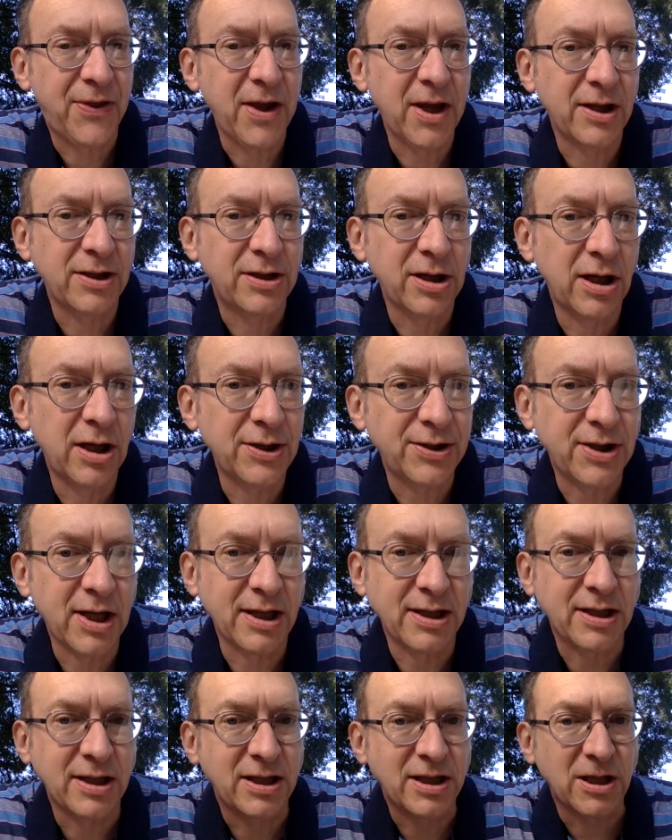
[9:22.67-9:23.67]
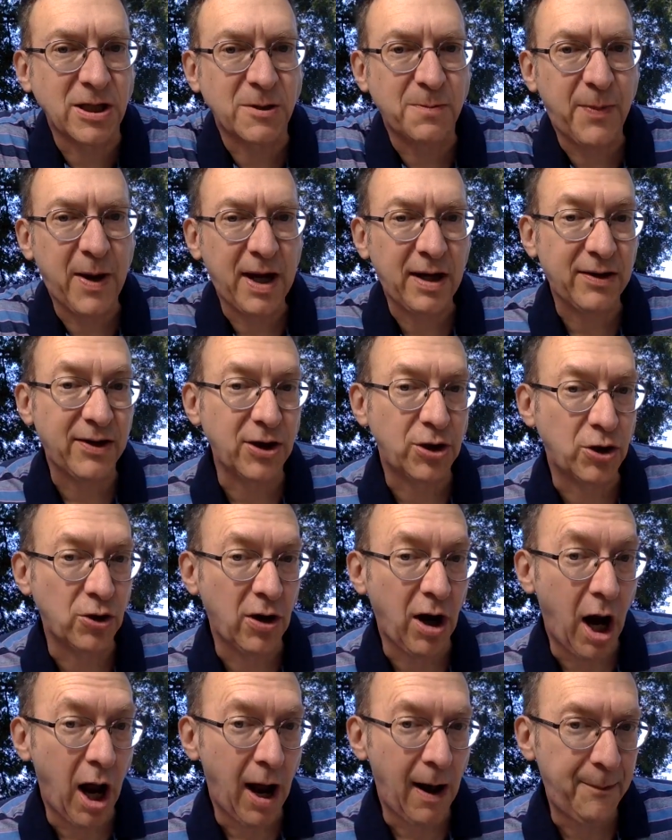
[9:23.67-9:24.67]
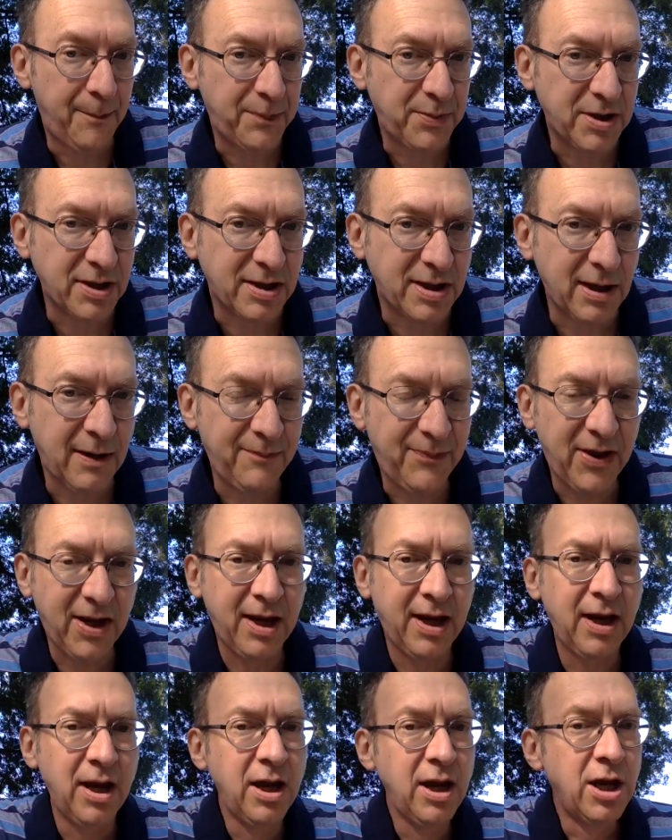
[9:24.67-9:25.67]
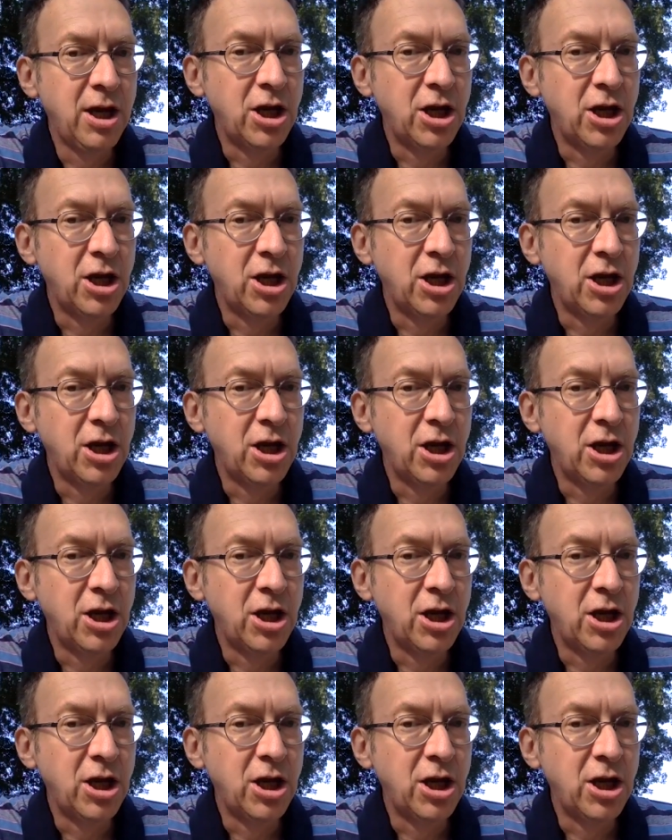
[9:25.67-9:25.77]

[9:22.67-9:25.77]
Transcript: the adult doesn't suspect that you're up to something?